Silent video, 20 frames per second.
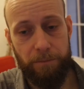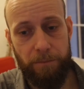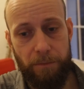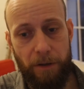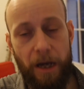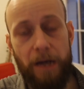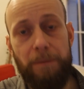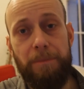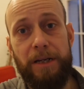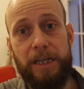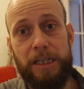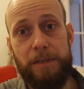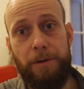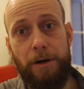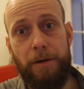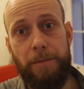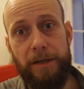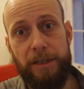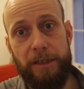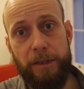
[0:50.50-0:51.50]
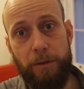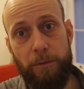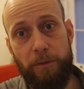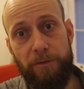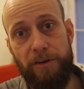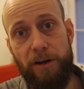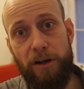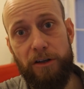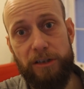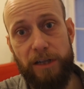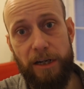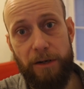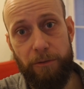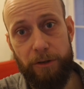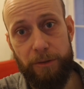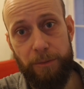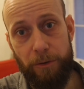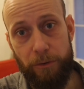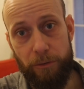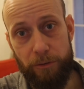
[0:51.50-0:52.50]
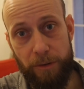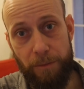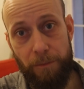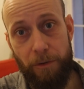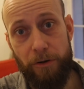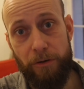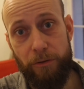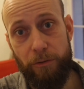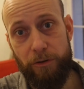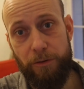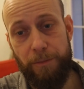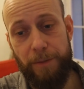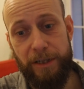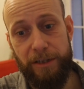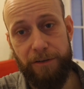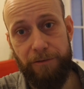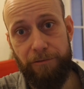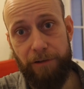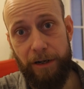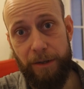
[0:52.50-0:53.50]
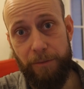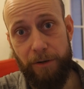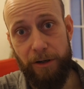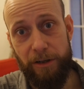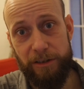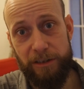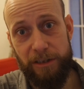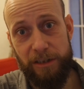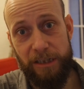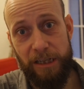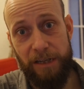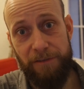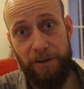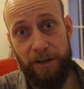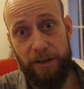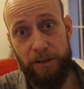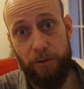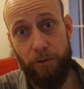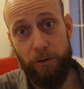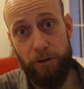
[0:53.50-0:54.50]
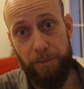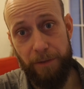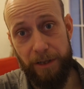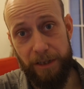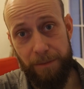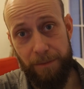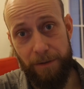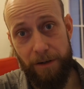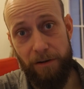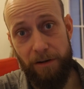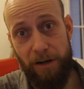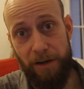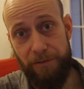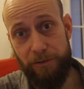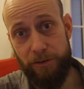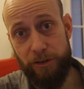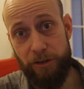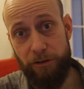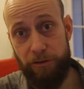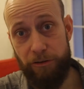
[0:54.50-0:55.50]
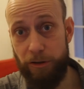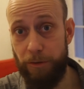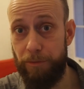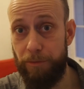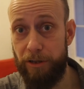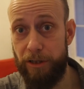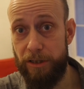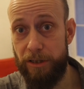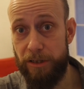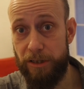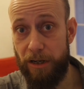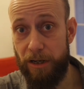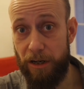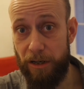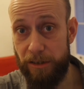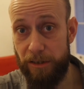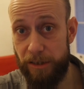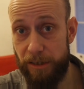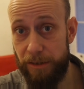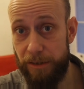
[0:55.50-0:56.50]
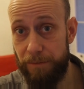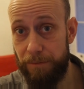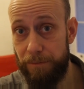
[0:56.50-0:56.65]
I had been experimenting with large language models and modern automation frameworks to see if I could automate some low-level security operations tasks.